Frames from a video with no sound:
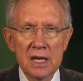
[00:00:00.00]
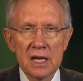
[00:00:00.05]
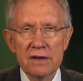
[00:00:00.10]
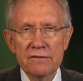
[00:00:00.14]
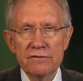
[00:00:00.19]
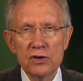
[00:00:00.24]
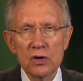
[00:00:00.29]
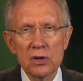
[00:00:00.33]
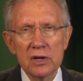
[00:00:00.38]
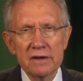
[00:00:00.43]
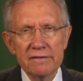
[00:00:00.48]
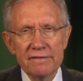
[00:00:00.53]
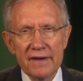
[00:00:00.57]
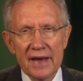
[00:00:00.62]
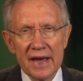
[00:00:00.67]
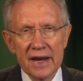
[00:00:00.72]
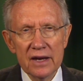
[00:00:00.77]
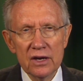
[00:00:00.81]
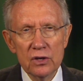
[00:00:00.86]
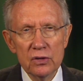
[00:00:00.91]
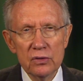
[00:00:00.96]
If you're a
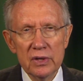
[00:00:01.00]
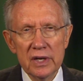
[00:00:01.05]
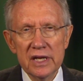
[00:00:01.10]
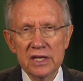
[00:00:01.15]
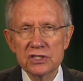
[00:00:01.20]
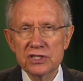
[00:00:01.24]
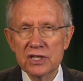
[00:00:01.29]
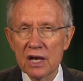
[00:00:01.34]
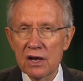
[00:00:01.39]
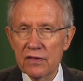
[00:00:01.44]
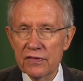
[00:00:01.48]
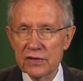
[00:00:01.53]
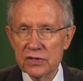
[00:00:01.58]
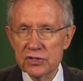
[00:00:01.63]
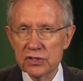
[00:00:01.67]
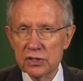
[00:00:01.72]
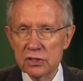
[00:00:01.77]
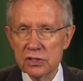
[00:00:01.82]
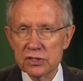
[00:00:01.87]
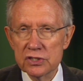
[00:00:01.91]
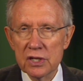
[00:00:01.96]
Nevadan who needs health
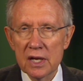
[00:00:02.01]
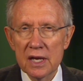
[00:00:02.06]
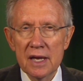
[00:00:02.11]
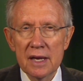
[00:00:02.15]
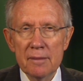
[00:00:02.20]
insurance,